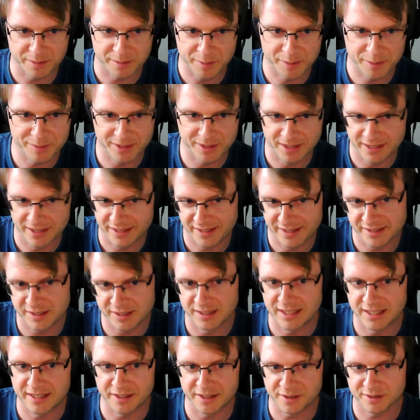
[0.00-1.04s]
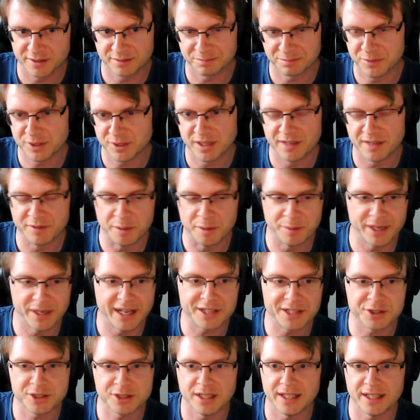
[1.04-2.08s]
maybe like it's a Linux server, but
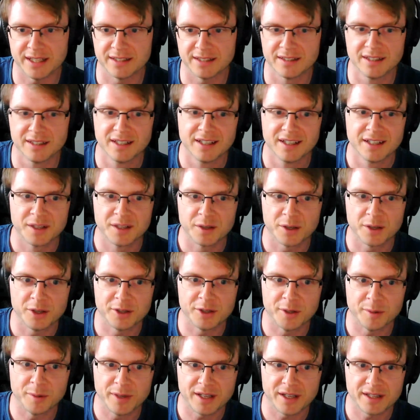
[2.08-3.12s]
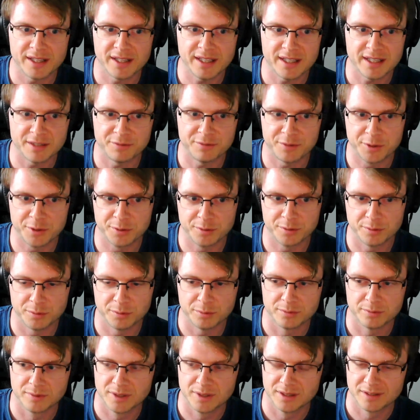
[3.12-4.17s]
actually, you know, I think if
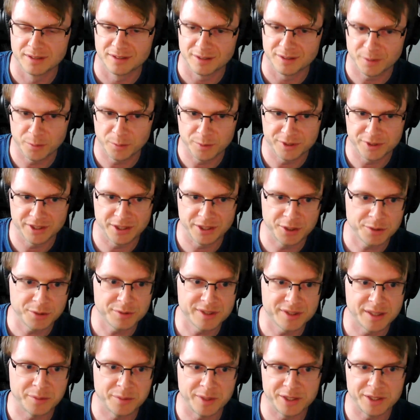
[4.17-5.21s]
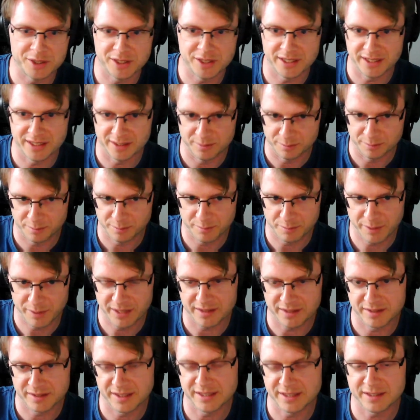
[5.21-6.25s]
you were to use EYG in
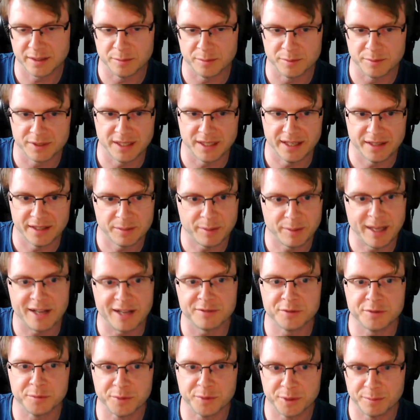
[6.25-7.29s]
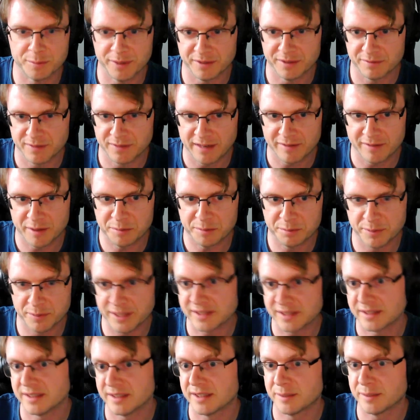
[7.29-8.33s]
bigger systems, like the platform could be very
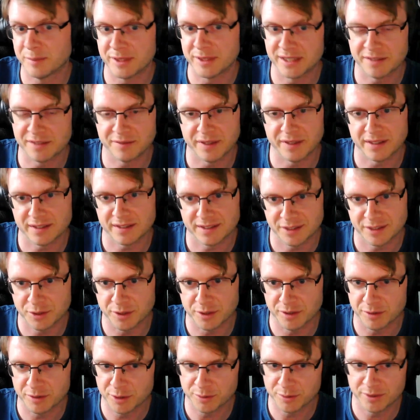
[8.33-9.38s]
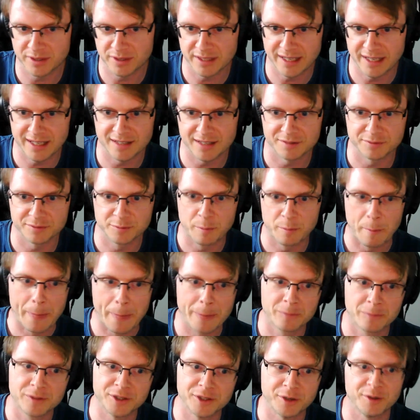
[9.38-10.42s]
business specific. You know, you could have,
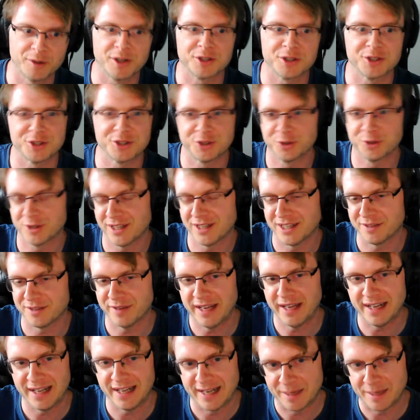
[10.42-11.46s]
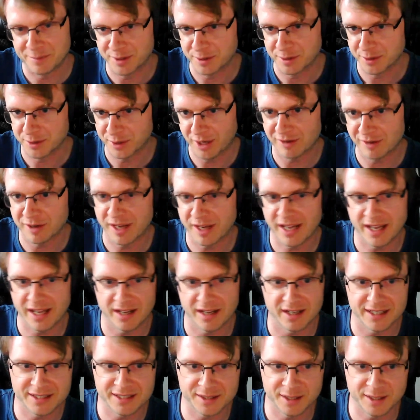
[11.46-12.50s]
you know, not just your kind of LLM and your current
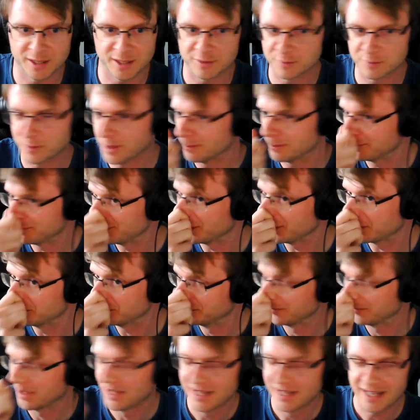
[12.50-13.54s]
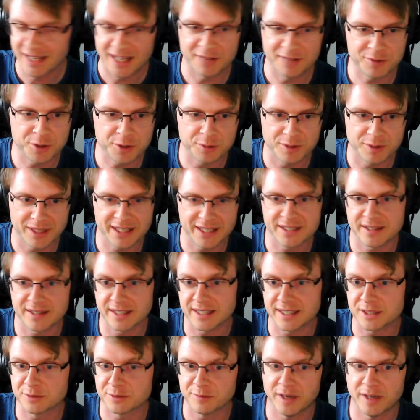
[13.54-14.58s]
AI stuff, but, you know, if you need
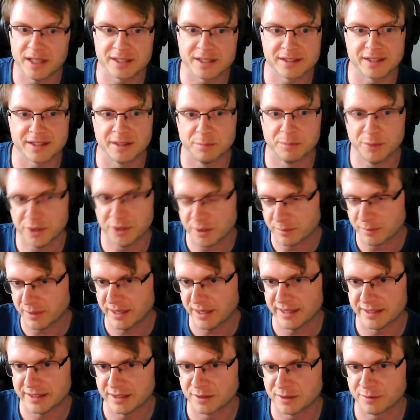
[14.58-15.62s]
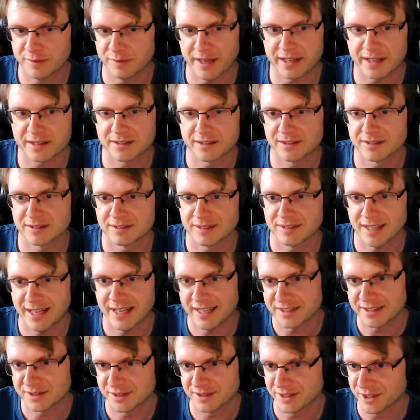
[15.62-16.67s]
things faster, put them behind an effect
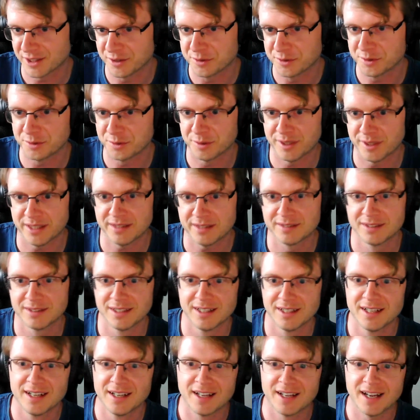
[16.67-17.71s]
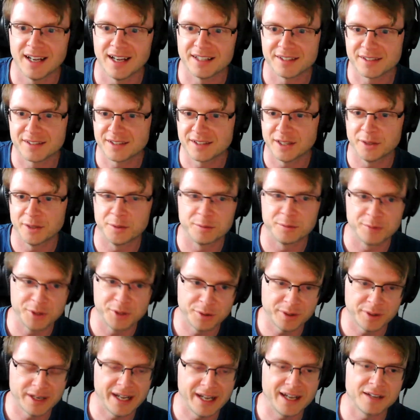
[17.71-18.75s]
as the go-to thing. And so you
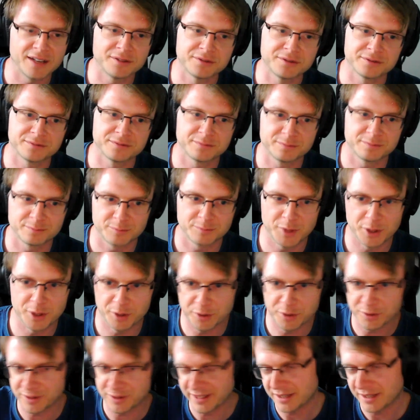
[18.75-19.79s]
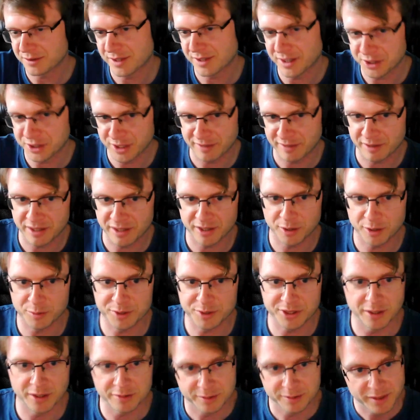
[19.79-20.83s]
can have, you know, you can now start sharing code
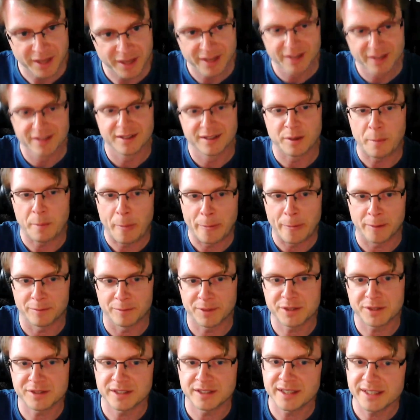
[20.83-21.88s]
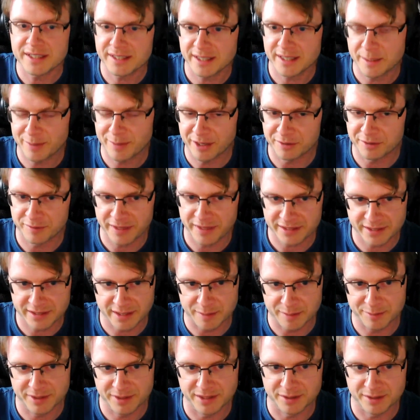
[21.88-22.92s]
which goes, because the nice thing about effect
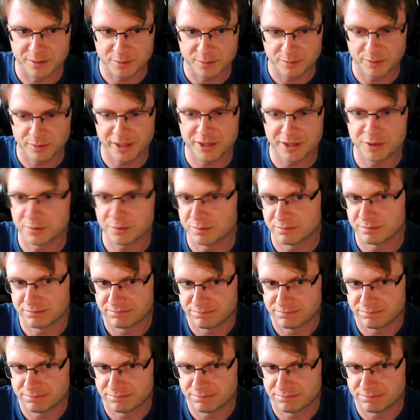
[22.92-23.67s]
types is when you